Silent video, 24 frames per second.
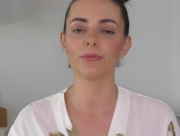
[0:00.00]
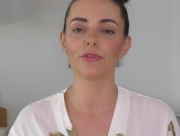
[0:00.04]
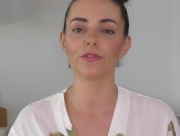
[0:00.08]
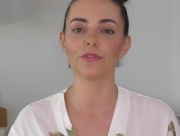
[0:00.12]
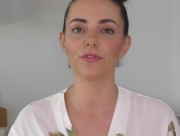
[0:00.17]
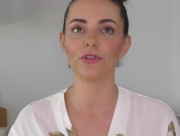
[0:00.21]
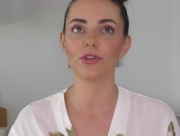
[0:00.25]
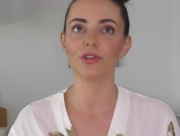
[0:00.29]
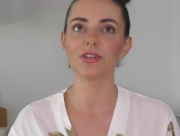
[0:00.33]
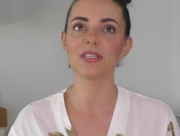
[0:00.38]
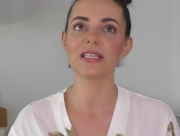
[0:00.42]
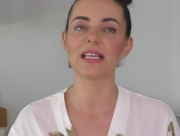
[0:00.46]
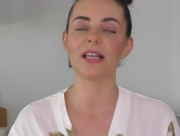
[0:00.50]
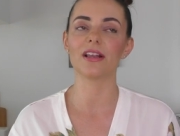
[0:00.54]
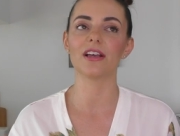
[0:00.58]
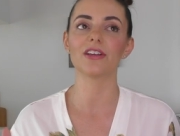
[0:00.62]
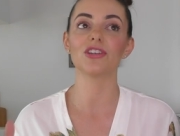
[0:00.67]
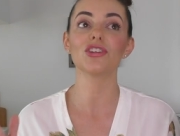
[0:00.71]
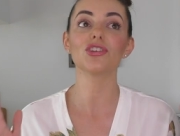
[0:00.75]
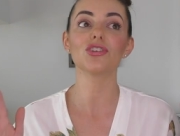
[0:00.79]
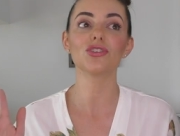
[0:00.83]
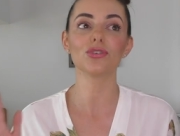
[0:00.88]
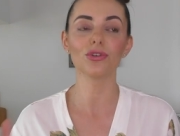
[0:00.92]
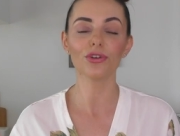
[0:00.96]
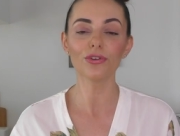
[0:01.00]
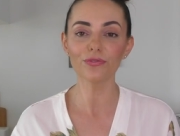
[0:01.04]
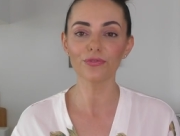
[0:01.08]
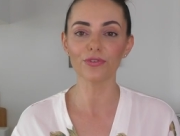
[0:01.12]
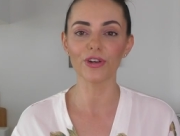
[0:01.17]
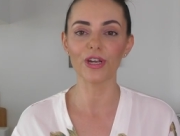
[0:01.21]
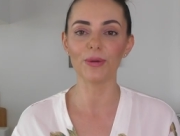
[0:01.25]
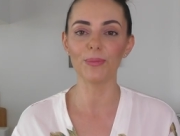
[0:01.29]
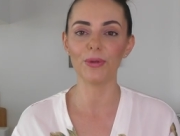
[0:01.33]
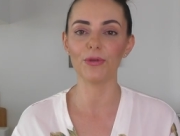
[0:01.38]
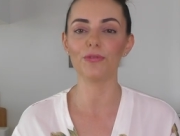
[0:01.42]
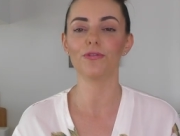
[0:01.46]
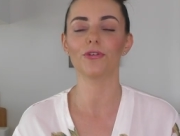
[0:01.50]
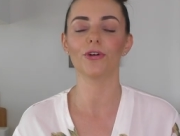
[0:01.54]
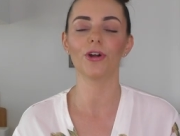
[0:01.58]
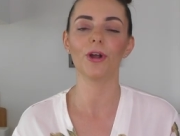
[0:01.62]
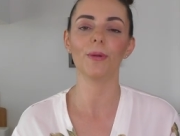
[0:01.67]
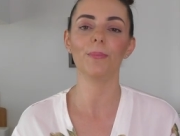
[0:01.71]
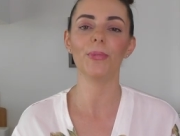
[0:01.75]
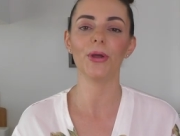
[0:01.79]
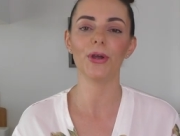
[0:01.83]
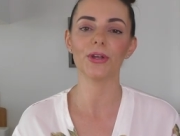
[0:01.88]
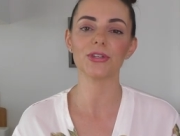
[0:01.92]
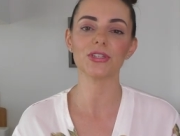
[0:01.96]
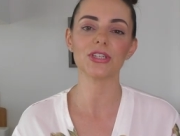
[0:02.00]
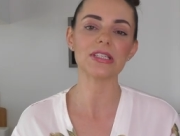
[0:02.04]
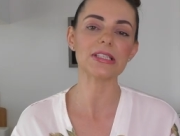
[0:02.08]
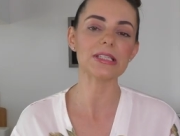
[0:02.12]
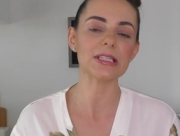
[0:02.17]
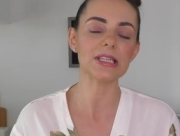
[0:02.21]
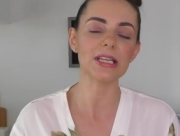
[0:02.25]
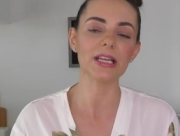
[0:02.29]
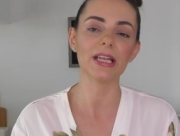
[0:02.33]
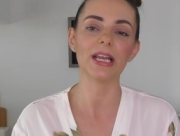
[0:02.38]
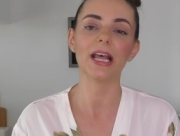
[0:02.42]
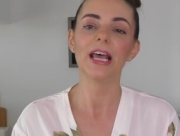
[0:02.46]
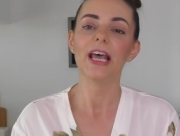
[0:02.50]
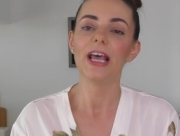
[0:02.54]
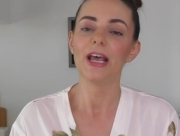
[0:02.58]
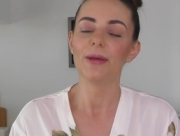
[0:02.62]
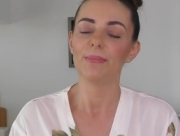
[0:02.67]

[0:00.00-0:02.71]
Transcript: reviews that I should have read before I purchased it